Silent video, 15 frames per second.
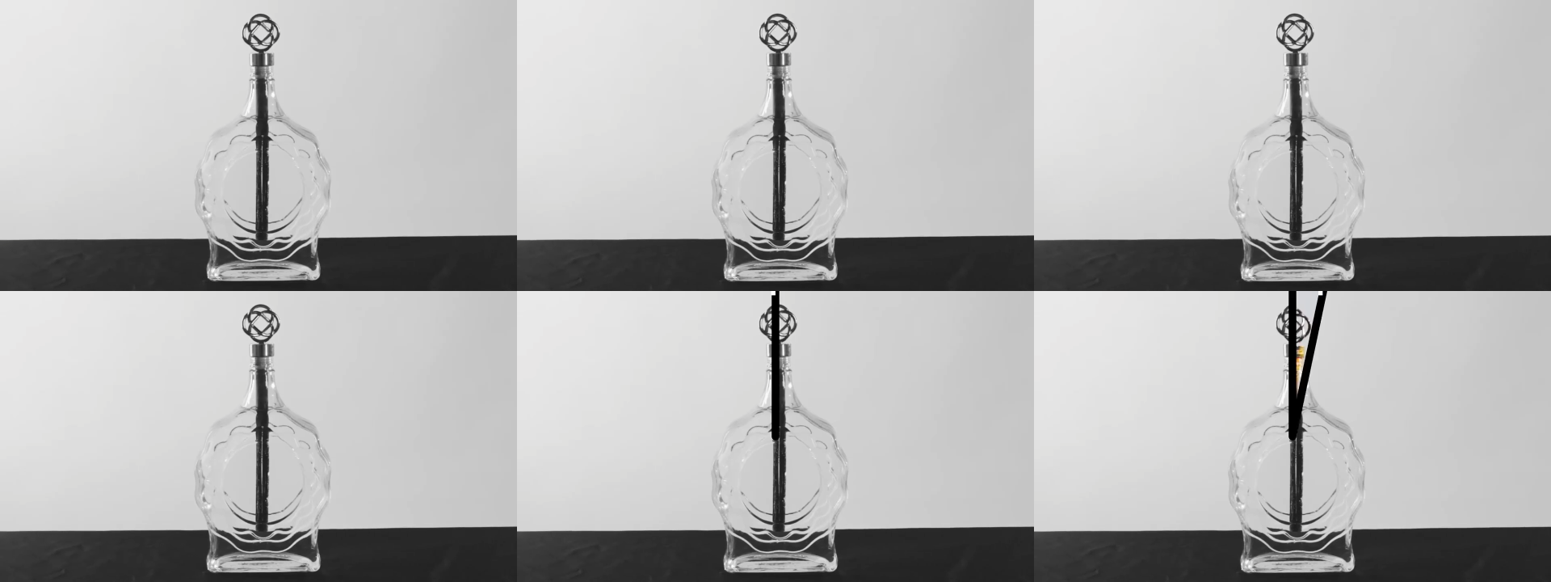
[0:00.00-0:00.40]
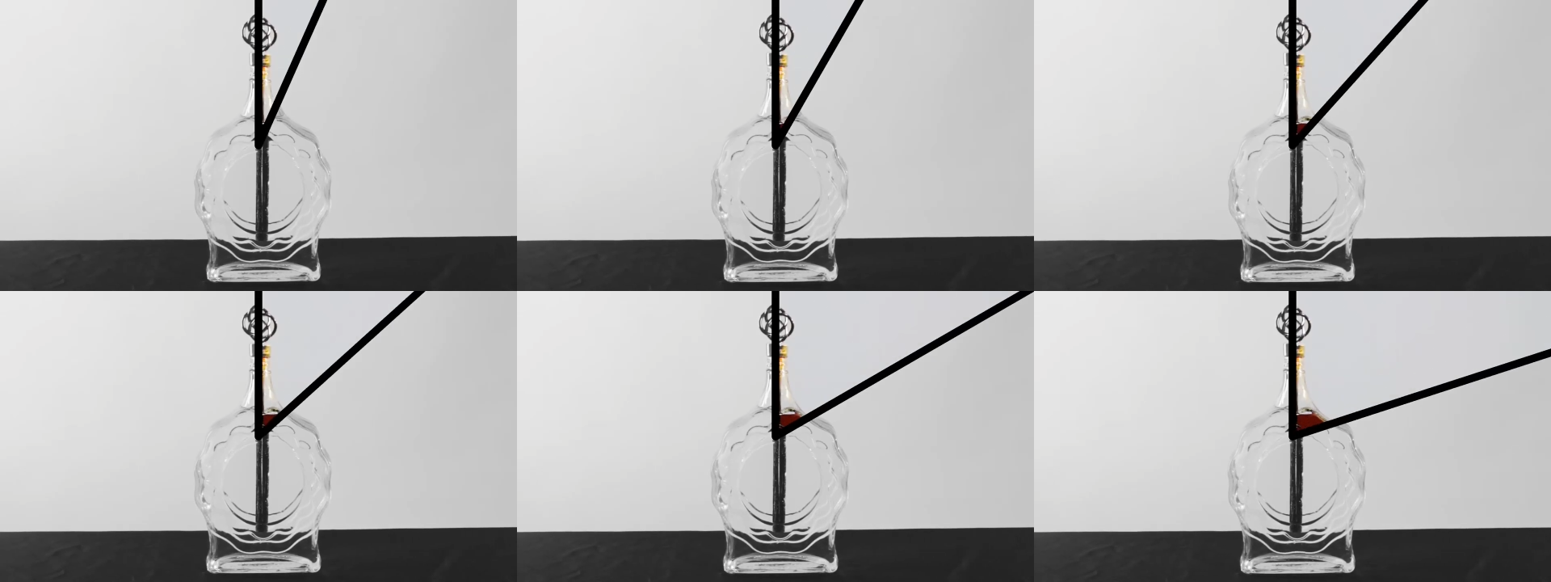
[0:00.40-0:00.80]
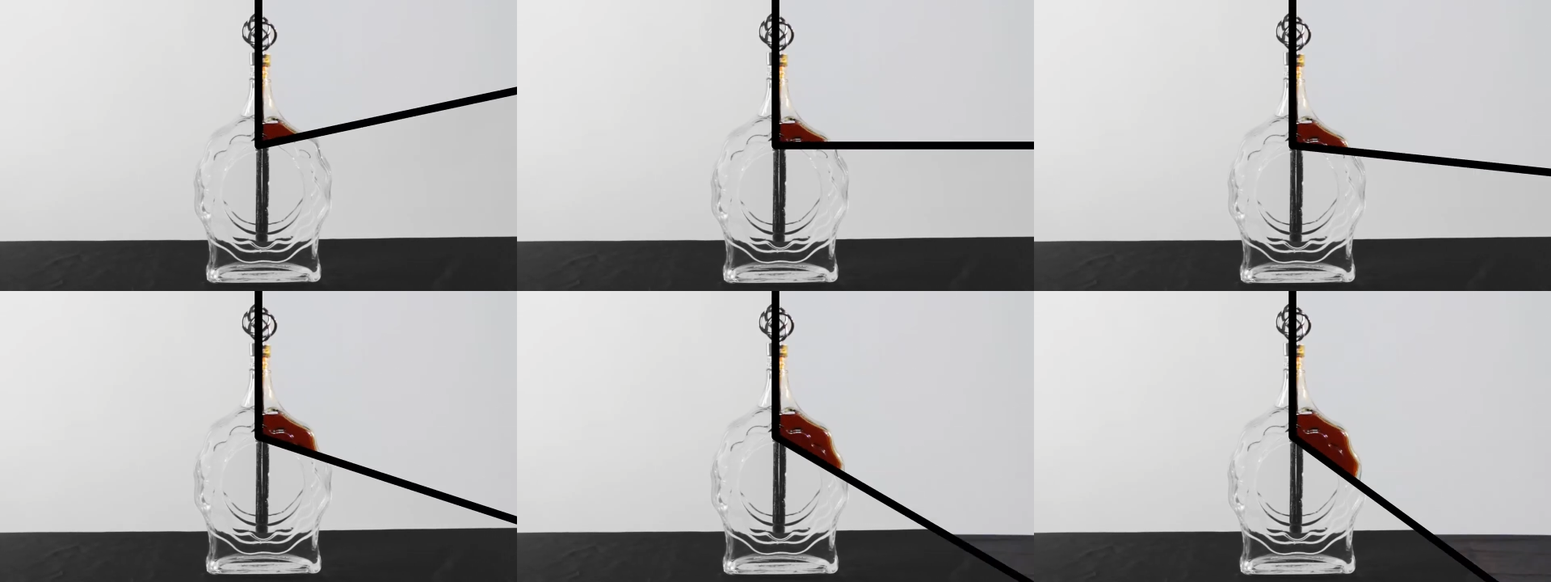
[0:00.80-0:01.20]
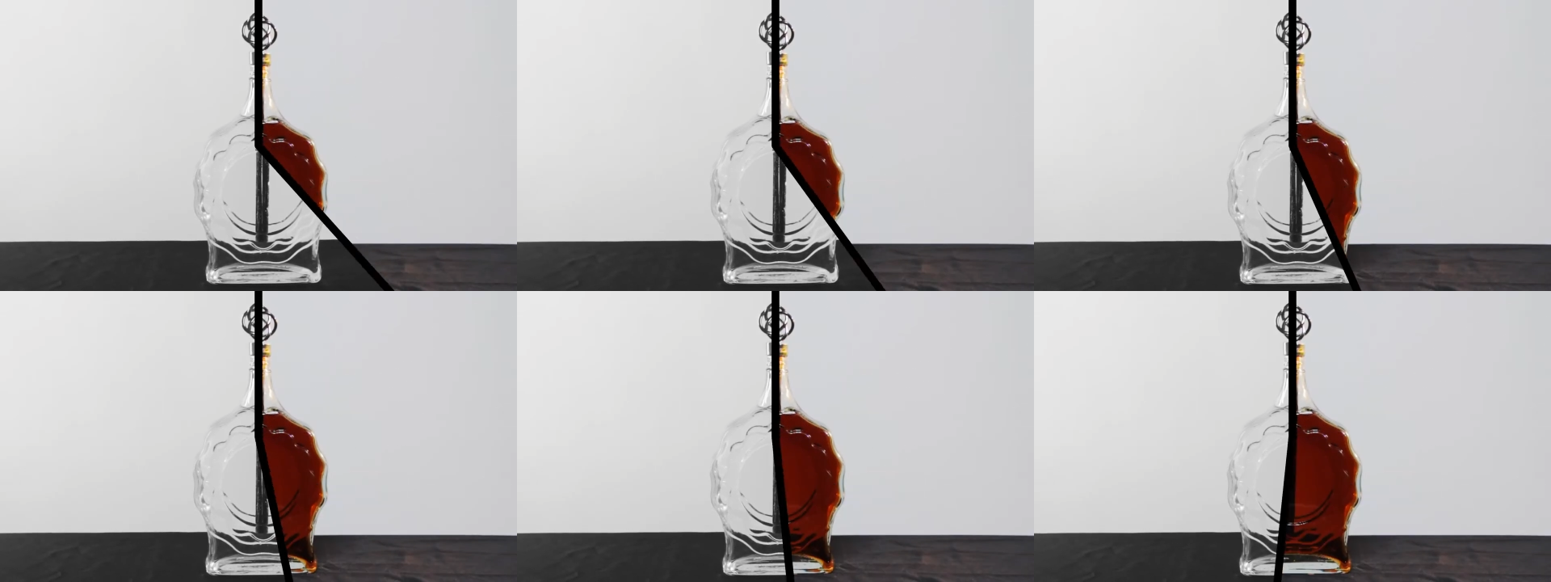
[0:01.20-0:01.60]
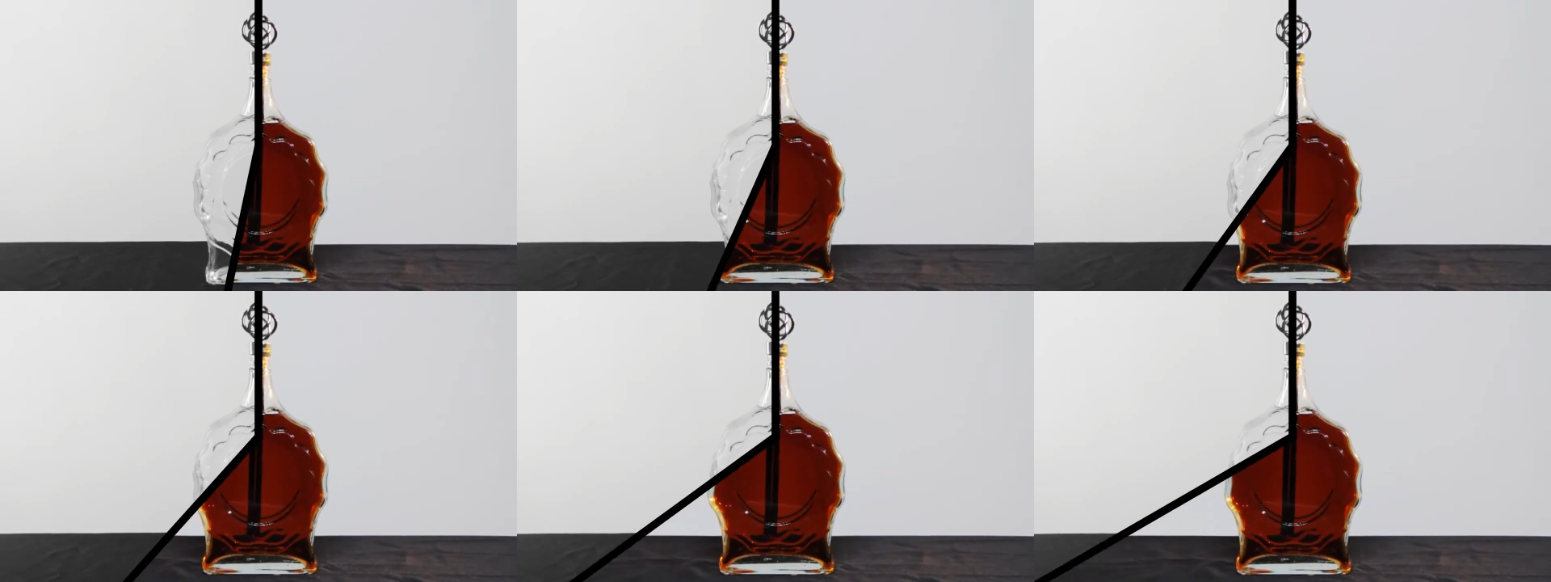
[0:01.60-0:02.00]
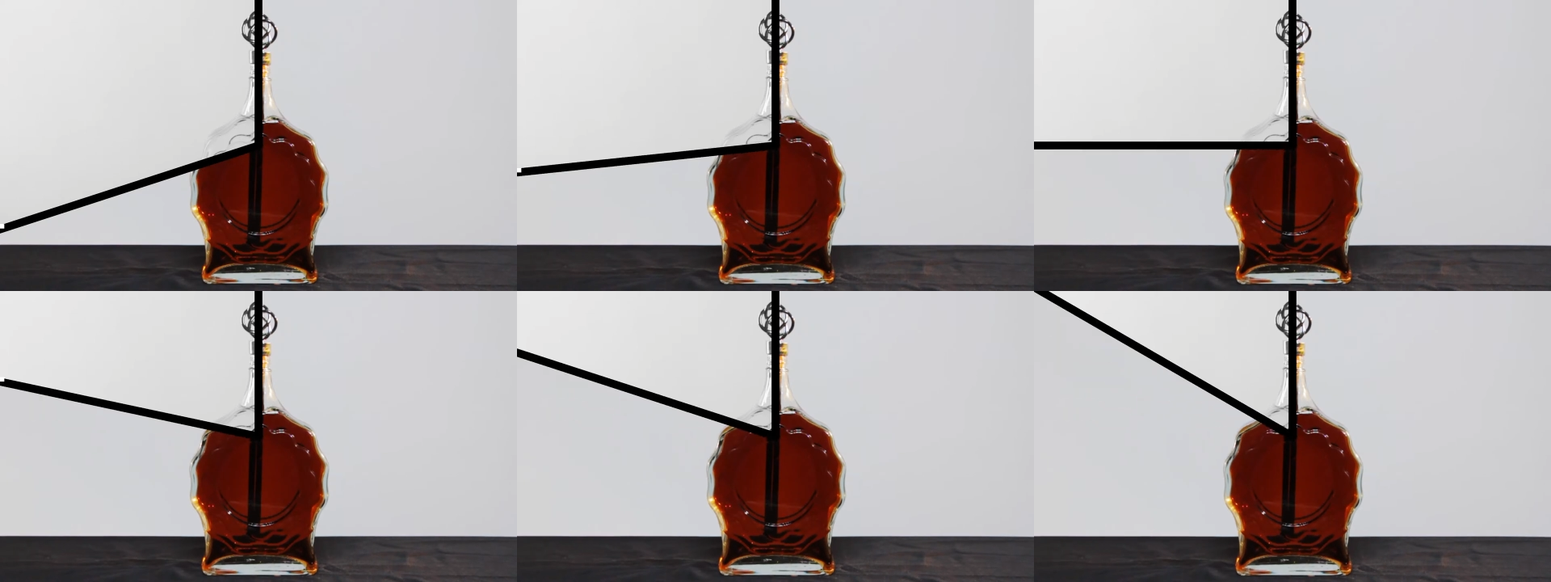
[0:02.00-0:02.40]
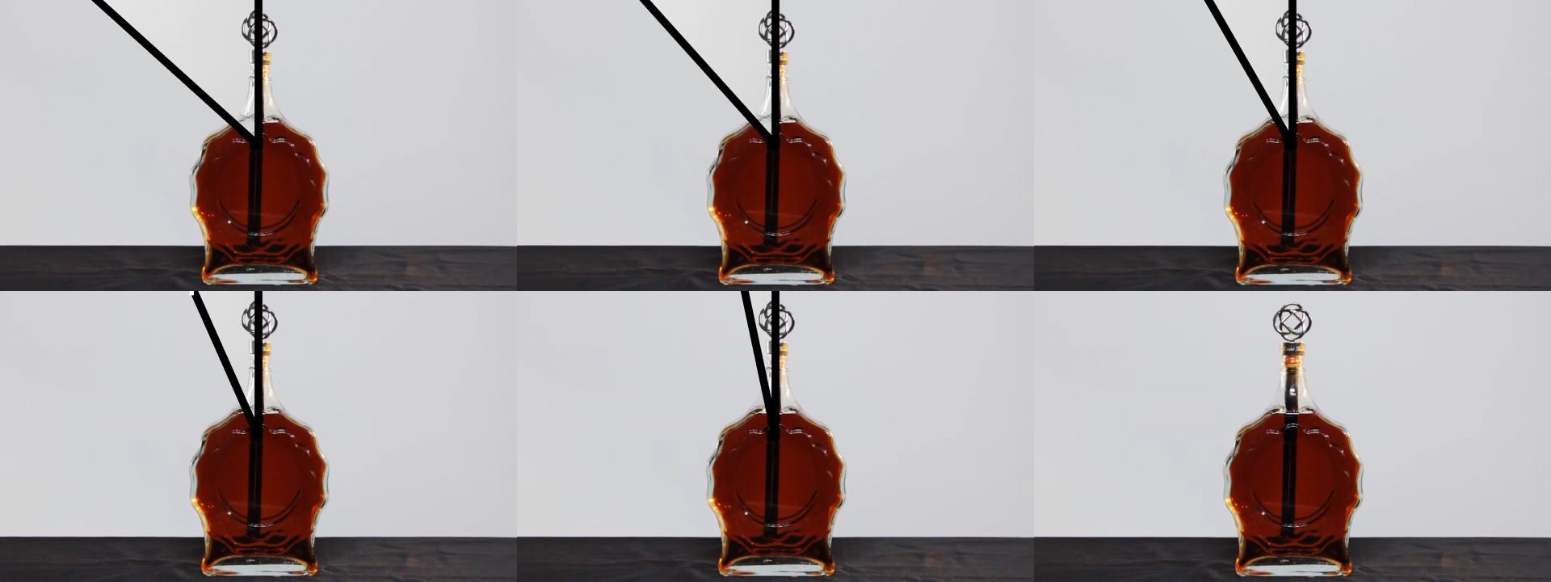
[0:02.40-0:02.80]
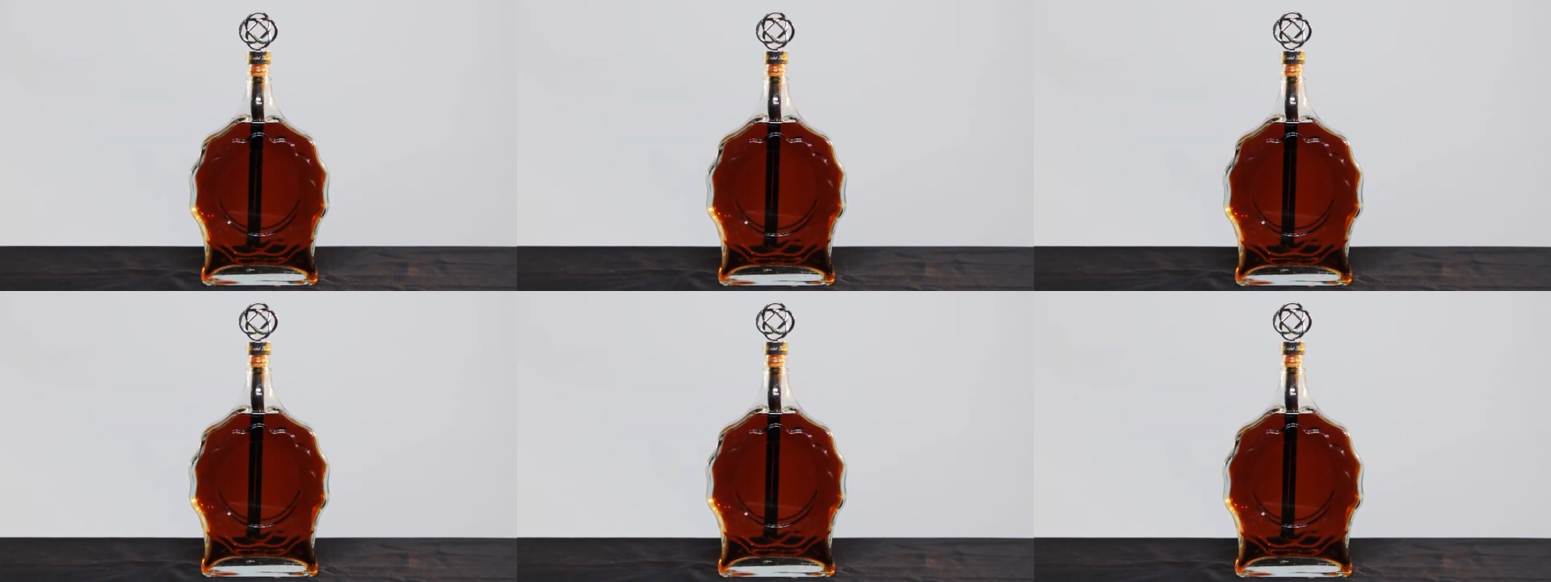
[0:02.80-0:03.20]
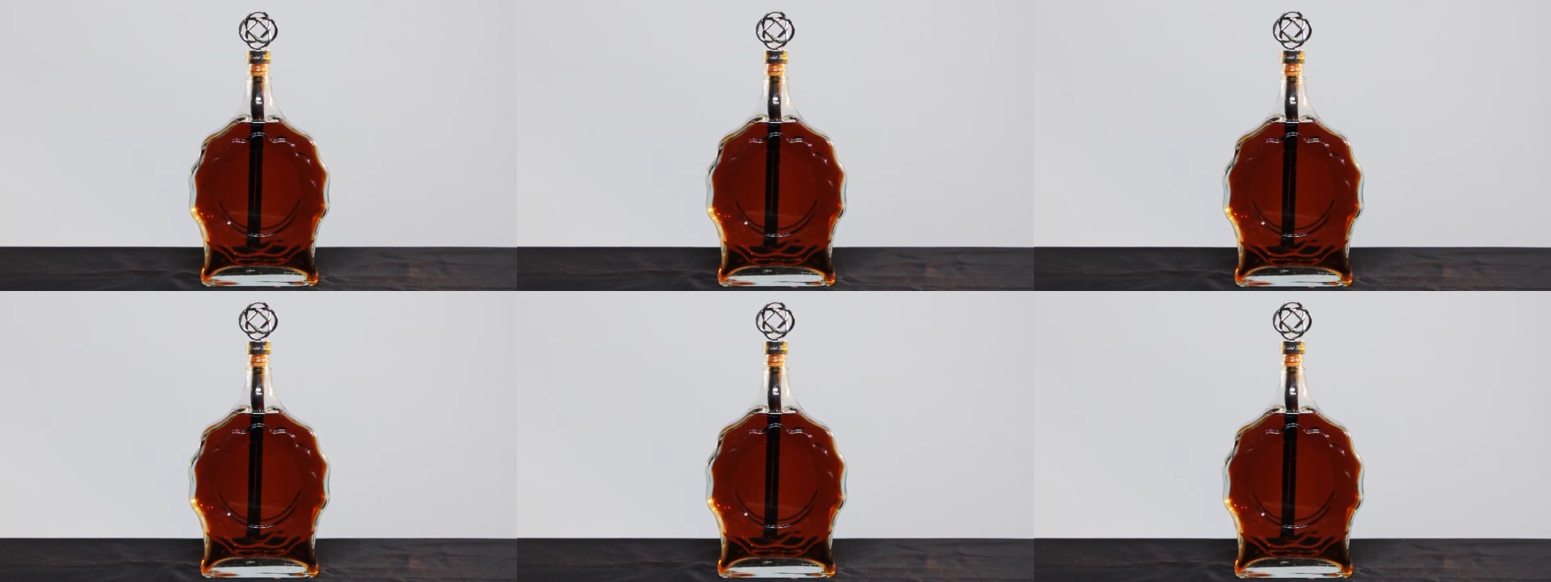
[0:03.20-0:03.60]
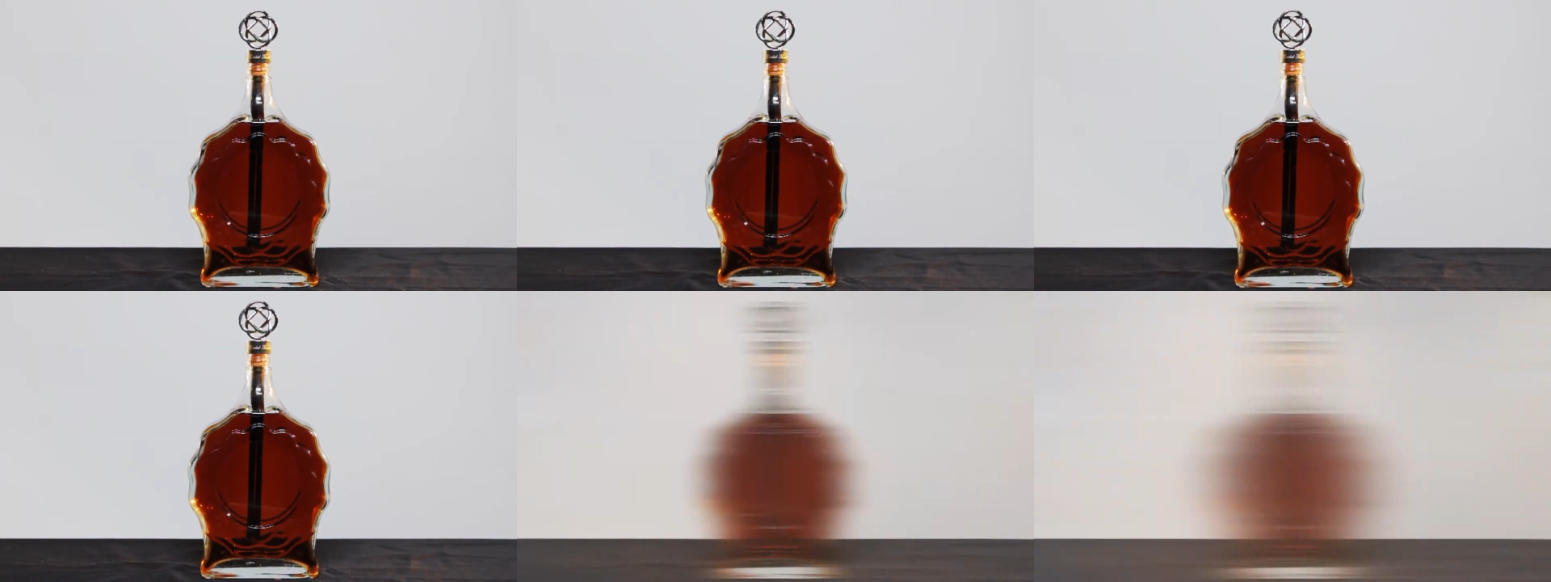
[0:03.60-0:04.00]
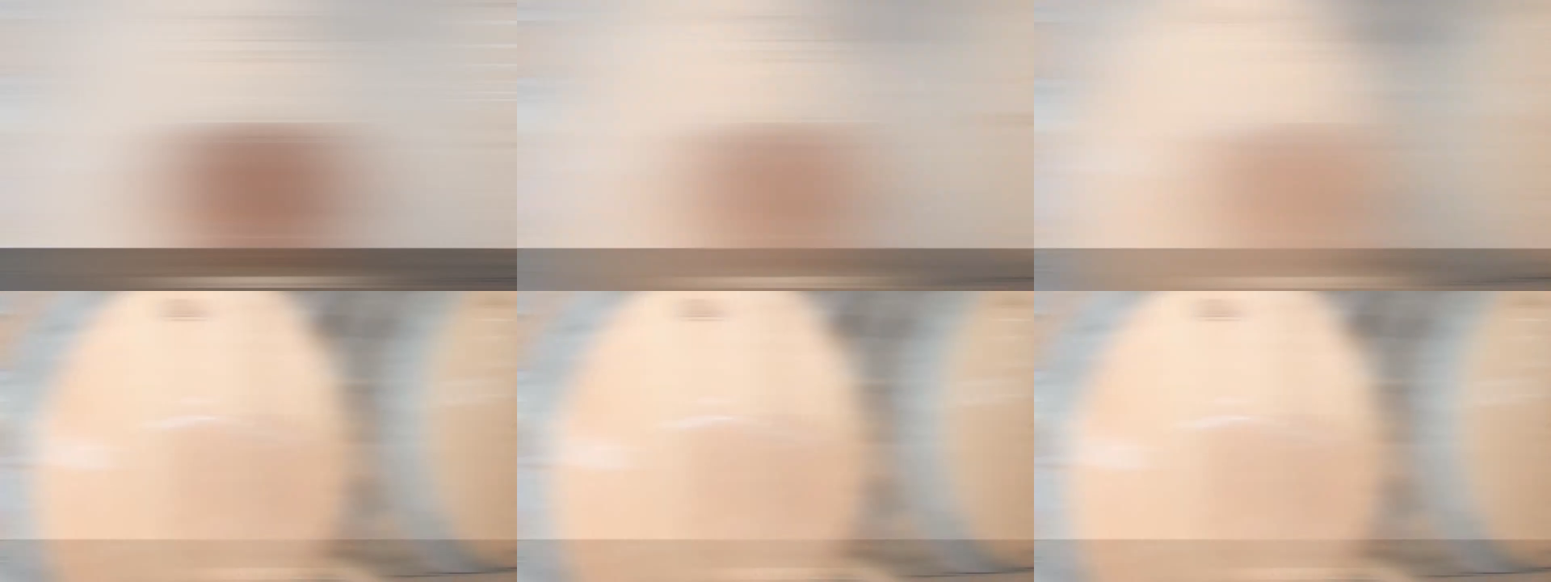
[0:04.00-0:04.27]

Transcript: (no speaker visible)